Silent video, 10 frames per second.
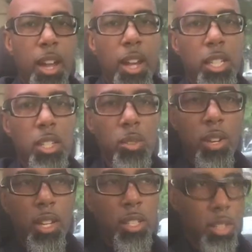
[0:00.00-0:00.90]
I
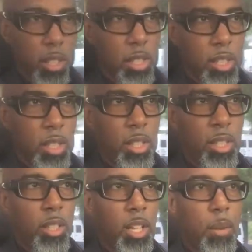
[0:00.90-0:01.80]
stress
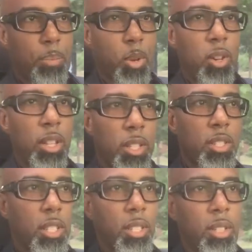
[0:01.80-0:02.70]
the
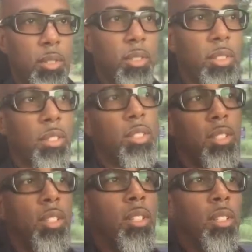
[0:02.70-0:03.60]
importance of
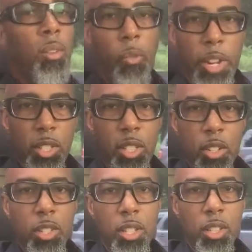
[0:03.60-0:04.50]

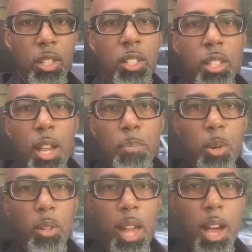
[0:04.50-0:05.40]
researching the
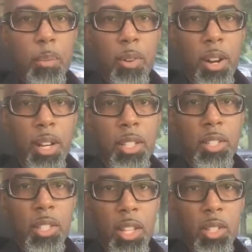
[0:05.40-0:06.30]
sample
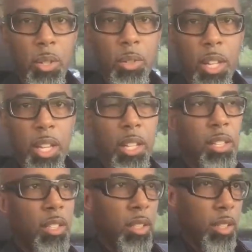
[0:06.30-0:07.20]
libraries that you get,
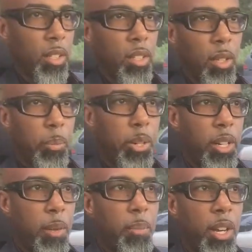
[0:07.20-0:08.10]

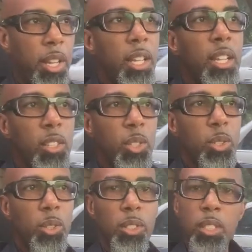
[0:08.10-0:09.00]
putting the money
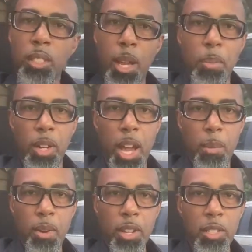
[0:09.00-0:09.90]
into the sample
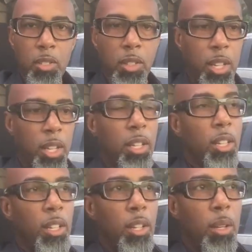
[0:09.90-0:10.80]
libraries you get.
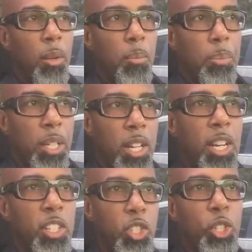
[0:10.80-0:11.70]

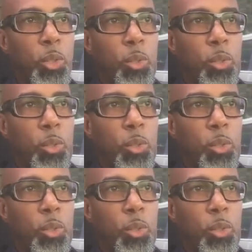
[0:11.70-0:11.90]
Because